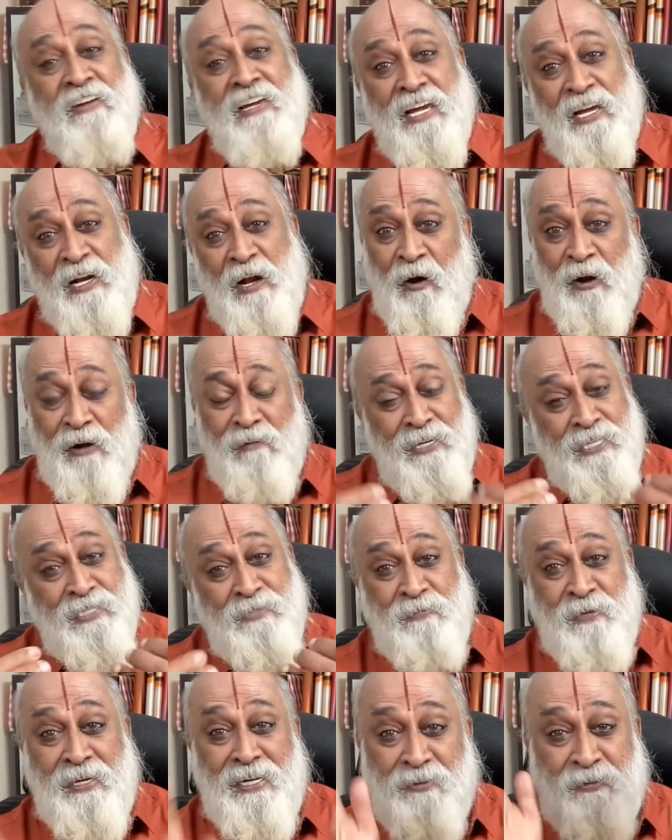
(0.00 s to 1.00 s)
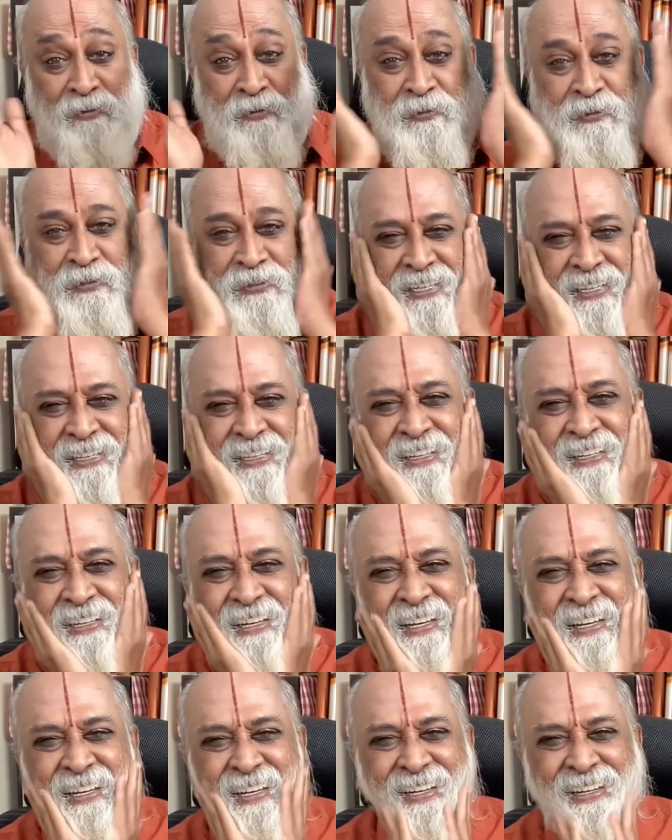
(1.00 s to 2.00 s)
We can always speak truth.
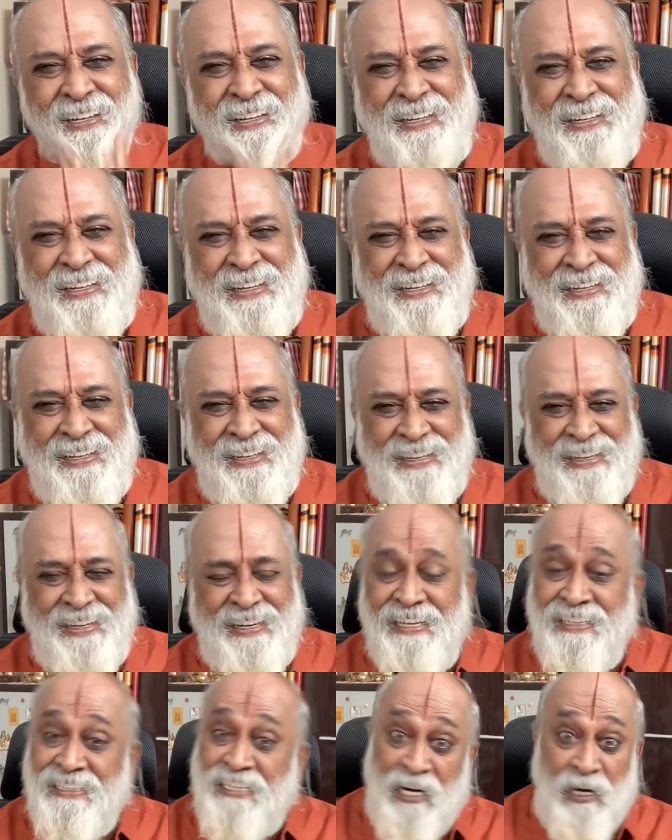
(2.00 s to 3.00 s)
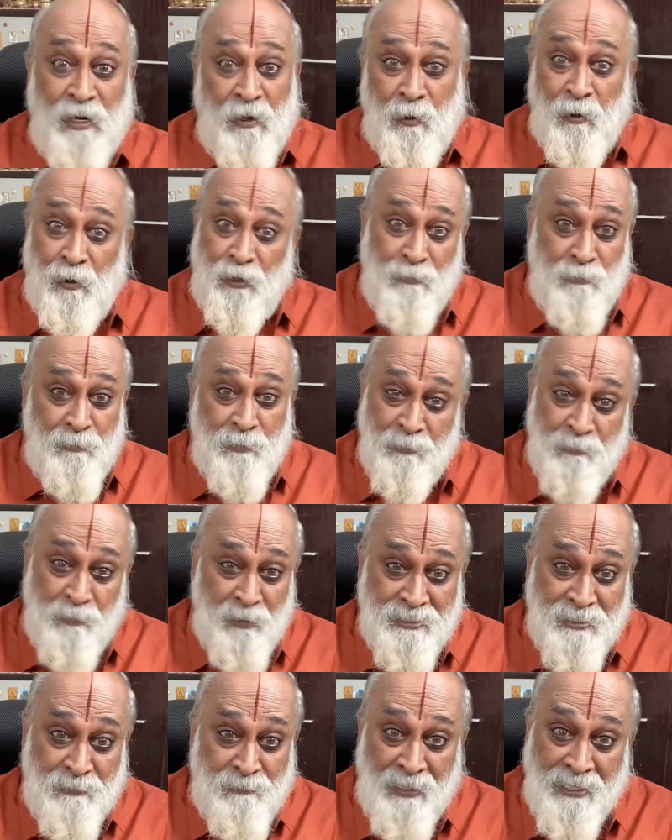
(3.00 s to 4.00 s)
There are a lot of
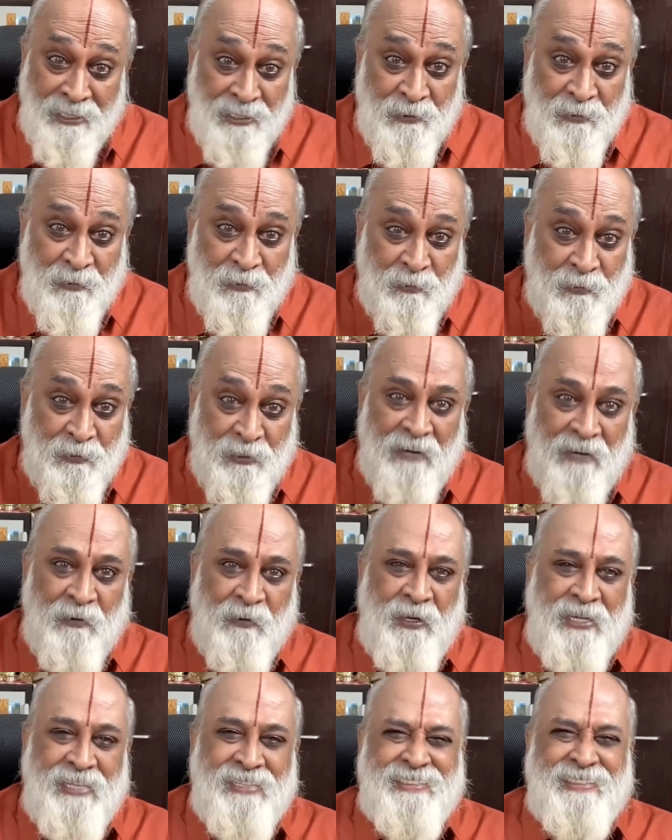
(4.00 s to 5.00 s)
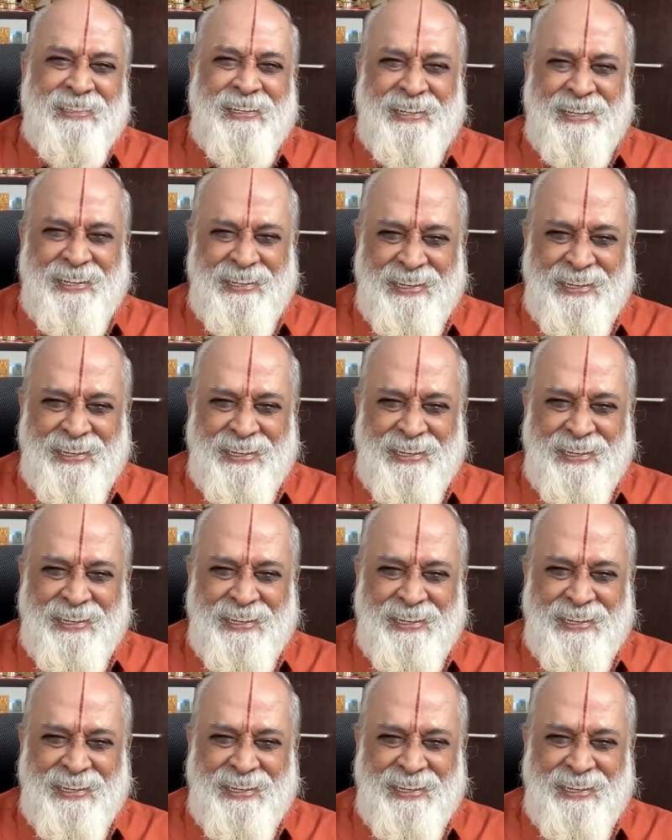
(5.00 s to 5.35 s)
people speaking truth nowadays,